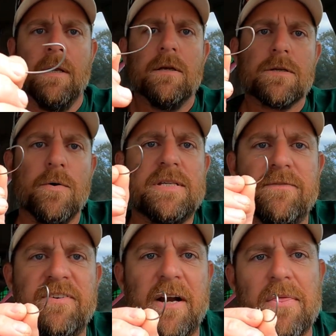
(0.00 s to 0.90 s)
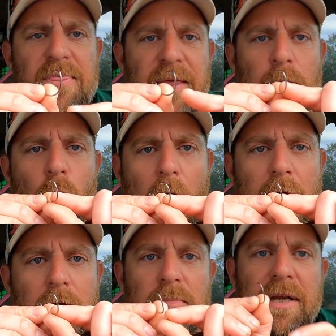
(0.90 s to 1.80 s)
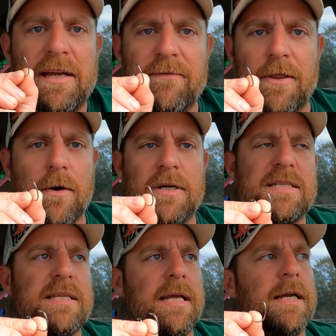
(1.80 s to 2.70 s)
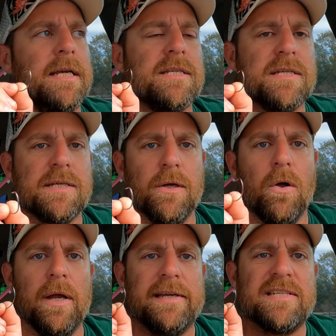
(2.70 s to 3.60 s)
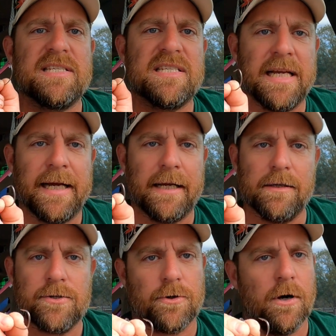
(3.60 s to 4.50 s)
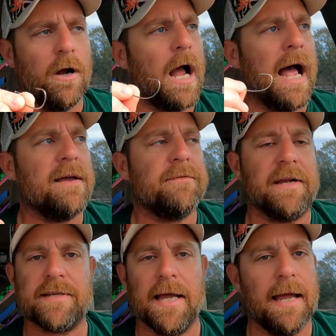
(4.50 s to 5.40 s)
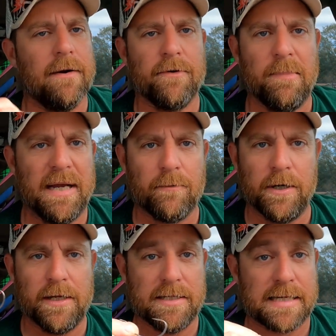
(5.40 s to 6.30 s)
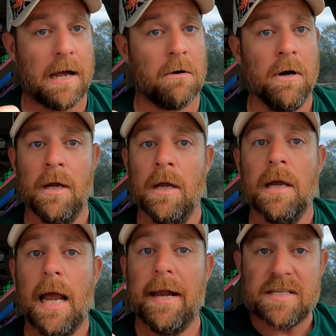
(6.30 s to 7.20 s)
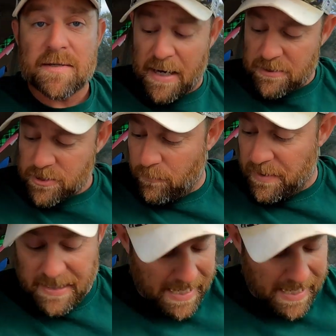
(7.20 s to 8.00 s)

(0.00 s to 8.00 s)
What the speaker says: So it's a very thin wire, but even though it's thin, it's still exceedingly strong. I have yet to ever bend one of these out. And especially with